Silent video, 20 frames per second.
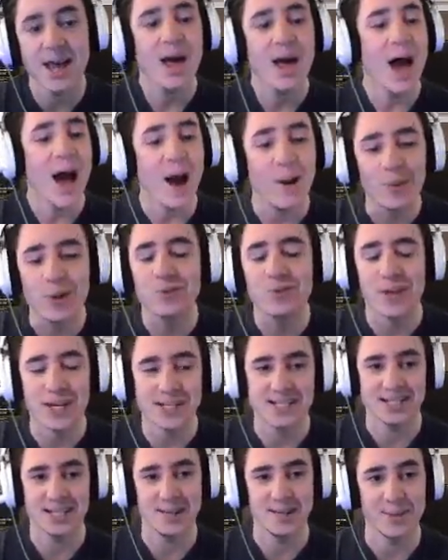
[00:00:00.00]
I would have liked
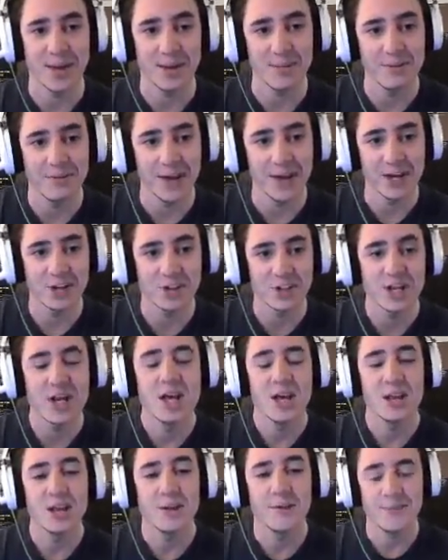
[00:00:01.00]
to see him get the Flash.
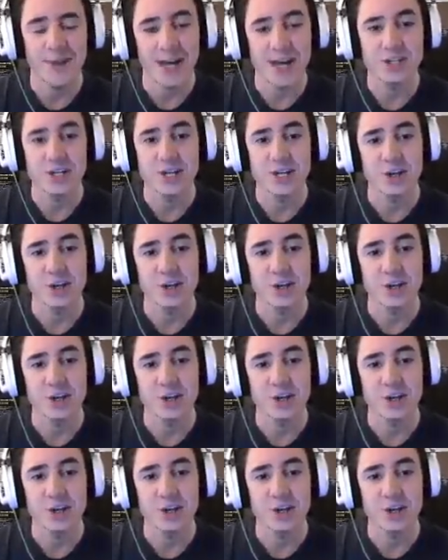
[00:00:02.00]
The Flash, he could